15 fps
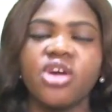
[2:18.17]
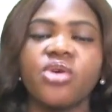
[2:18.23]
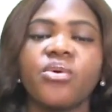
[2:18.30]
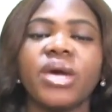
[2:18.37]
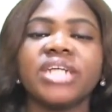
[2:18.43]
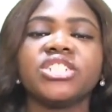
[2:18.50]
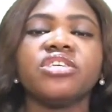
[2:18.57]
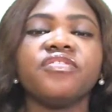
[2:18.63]

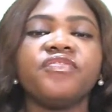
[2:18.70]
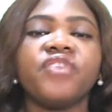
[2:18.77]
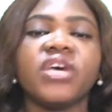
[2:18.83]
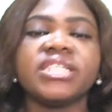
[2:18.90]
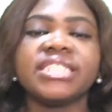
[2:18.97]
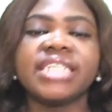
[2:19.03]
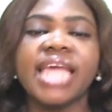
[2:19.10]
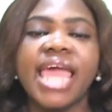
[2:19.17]
Question
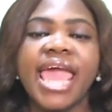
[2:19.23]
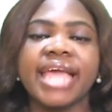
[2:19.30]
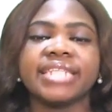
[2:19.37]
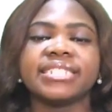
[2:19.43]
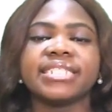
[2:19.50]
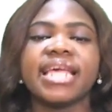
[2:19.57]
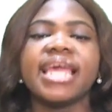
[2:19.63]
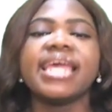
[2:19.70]

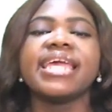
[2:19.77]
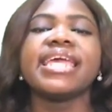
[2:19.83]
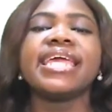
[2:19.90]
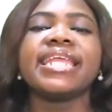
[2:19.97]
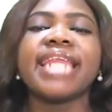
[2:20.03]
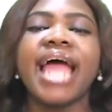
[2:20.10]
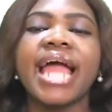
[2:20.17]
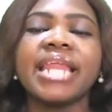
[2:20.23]
48.
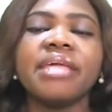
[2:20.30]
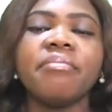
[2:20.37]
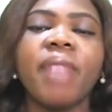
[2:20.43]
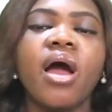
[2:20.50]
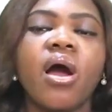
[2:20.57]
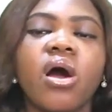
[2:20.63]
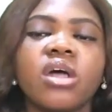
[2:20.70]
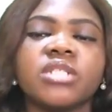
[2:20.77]
In
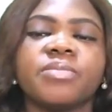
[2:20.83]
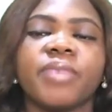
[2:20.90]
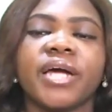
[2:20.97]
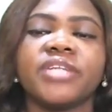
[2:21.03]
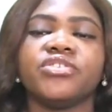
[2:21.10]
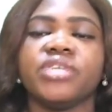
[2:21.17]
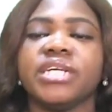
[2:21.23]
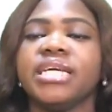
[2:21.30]
animal
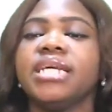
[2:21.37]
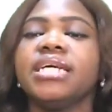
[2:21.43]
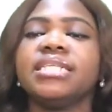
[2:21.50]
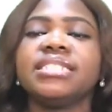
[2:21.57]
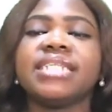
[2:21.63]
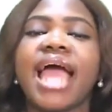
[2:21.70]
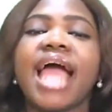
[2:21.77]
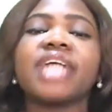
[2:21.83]
husbandry,
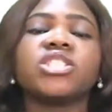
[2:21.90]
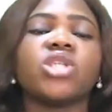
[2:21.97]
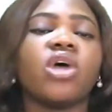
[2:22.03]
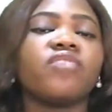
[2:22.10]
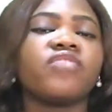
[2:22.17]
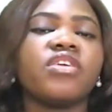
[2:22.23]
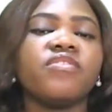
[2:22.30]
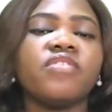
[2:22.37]
the act
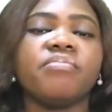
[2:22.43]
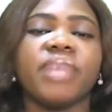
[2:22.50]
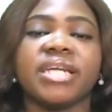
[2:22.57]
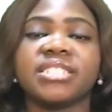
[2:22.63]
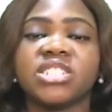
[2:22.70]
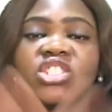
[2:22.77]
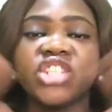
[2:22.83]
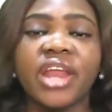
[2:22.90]
of giving
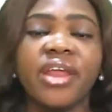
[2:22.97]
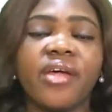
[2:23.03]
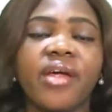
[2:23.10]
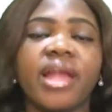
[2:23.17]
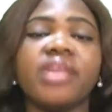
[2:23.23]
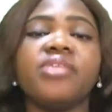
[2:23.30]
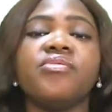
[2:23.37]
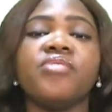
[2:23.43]
birth
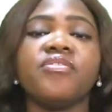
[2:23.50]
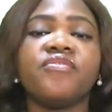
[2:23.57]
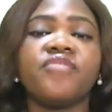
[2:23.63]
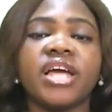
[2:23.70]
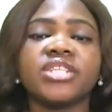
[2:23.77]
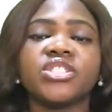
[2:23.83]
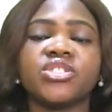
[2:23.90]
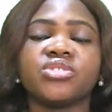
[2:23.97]
generally
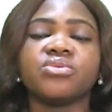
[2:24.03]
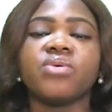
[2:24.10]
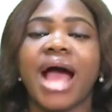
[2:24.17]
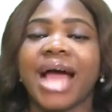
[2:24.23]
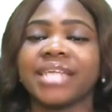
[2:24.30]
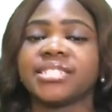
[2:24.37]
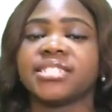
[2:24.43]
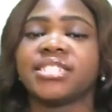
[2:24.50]
refers to
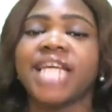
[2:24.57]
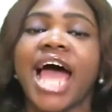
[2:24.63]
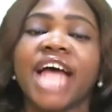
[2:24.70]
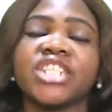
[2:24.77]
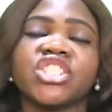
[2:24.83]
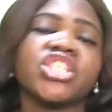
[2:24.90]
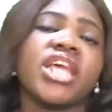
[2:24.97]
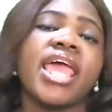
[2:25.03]
as
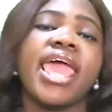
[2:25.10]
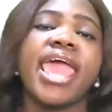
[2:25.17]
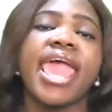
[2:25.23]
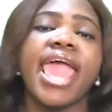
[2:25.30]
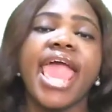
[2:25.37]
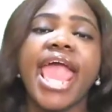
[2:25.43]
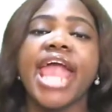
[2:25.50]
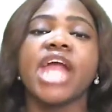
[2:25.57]
dash.
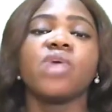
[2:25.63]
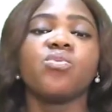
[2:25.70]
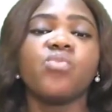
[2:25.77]
A.